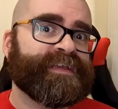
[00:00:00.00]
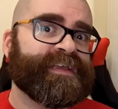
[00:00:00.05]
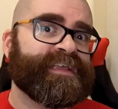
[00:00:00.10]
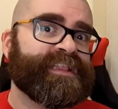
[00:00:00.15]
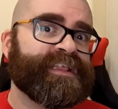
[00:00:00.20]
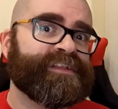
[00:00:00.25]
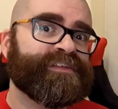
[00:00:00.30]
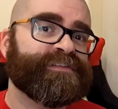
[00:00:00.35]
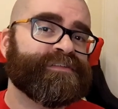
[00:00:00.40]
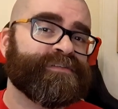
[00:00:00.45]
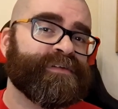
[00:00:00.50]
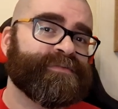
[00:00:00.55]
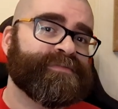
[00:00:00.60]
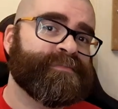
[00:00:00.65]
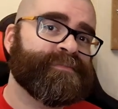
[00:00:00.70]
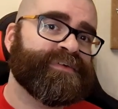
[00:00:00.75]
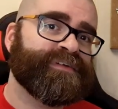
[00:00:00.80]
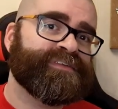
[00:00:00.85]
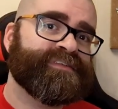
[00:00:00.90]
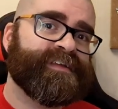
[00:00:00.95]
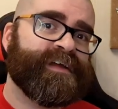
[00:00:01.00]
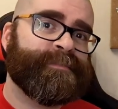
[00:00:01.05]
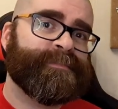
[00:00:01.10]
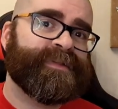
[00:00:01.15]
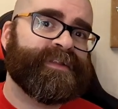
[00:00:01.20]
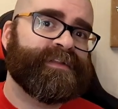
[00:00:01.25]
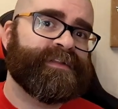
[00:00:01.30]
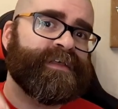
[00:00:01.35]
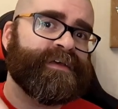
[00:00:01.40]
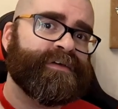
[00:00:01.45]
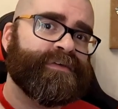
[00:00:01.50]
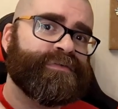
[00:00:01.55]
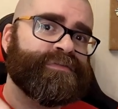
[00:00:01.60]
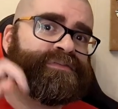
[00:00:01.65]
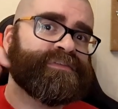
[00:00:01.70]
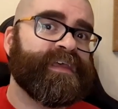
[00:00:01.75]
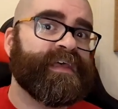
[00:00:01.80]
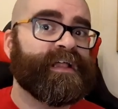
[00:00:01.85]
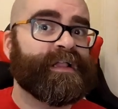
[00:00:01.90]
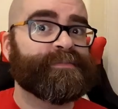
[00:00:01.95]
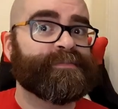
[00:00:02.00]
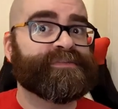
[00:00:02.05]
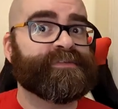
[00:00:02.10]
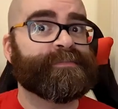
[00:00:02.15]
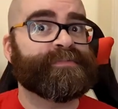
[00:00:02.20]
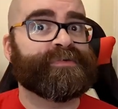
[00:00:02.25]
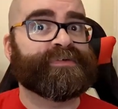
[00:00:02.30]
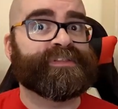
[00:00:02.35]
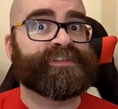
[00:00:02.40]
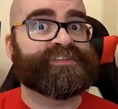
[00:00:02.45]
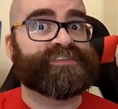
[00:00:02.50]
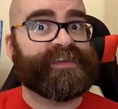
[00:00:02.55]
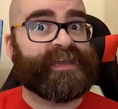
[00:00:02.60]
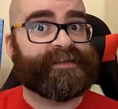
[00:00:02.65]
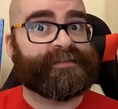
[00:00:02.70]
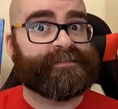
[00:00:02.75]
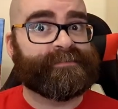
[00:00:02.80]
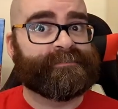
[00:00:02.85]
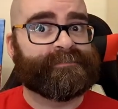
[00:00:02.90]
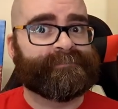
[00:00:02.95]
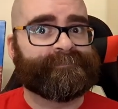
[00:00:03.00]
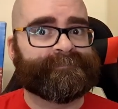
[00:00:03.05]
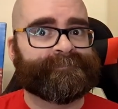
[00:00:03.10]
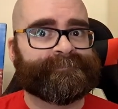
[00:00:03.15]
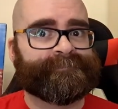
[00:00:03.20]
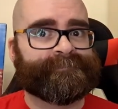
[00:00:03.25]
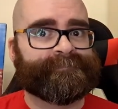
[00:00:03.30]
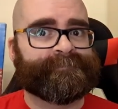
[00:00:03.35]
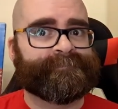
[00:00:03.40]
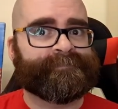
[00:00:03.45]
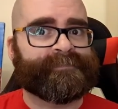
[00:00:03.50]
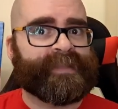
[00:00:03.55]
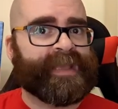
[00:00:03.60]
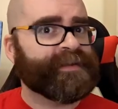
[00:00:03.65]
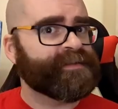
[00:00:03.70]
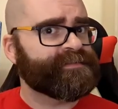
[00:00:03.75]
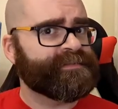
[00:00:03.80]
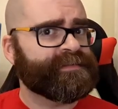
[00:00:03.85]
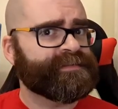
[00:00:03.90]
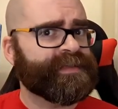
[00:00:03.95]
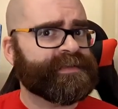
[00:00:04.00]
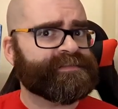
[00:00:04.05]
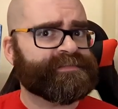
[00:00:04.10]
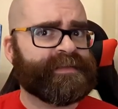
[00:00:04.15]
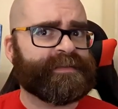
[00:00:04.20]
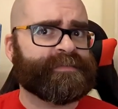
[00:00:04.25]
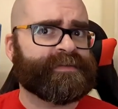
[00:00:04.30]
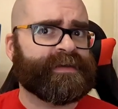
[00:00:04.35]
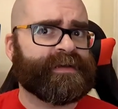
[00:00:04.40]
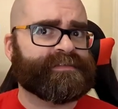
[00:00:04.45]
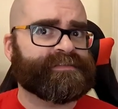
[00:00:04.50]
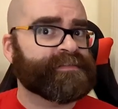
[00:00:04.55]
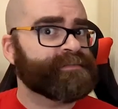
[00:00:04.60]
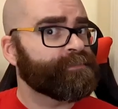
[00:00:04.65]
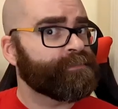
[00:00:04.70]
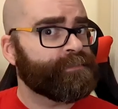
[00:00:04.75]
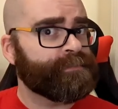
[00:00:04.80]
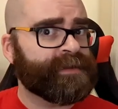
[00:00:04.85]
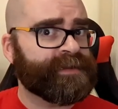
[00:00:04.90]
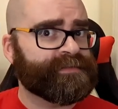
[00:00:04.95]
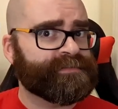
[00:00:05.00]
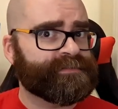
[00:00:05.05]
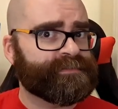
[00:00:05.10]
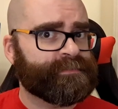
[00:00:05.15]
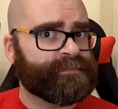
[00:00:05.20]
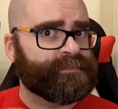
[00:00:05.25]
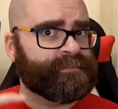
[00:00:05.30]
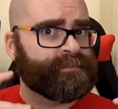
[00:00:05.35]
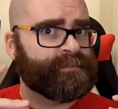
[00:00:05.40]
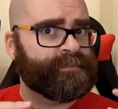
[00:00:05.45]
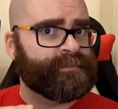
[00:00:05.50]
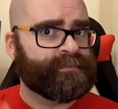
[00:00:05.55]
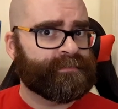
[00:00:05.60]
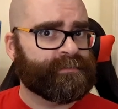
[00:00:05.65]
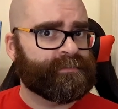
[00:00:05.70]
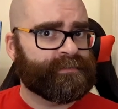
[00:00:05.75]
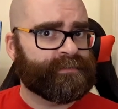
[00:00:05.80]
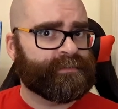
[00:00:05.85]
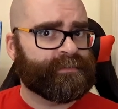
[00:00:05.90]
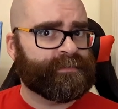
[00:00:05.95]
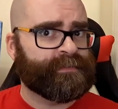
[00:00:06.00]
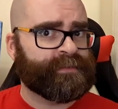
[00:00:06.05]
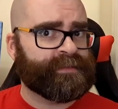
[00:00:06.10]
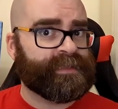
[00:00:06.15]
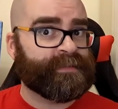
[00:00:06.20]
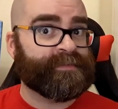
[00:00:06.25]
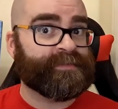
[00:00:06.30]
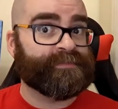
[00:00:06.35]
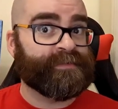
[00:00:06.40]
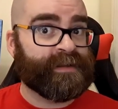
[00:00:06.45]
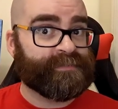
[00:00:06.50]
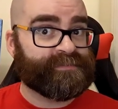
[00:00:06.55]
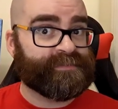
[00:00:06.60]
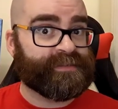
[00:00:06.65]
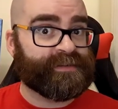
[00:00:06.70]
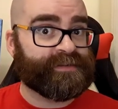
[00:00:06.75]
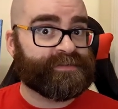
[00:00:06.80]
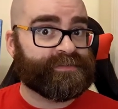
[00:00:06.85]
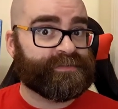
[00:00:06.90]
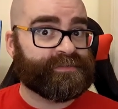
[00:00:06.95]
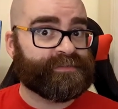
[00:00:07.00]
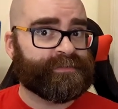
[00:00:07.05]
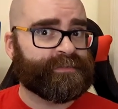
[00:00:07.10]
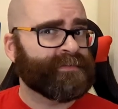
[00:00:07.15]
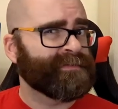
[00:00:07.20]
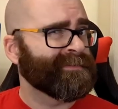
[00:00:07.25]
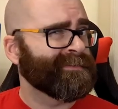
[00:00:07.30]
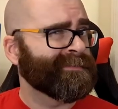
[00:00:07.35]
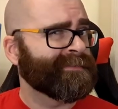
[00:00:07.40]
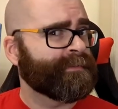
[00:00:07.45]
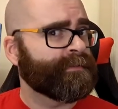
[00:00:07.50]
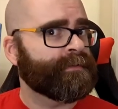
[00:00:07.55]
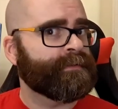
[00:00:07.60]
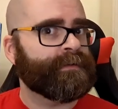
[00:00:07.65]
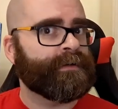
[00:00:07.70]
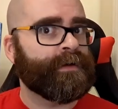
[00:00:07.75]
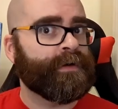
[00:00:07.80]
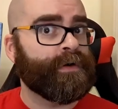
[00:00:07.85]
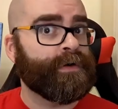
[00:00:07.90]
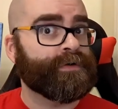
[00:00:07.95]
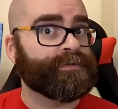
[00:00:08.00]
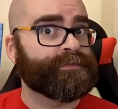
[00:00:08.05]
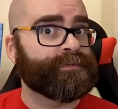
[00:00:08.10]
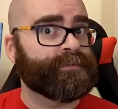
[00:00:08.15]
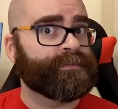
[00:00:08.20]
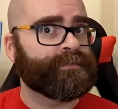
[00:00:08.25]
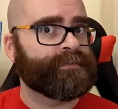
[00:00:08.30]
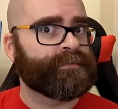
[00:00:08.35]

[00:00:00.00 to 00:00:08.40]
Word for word: link in the description box down below to help support the channel. And until next time guys, as always, keep your rhyme signatures odd.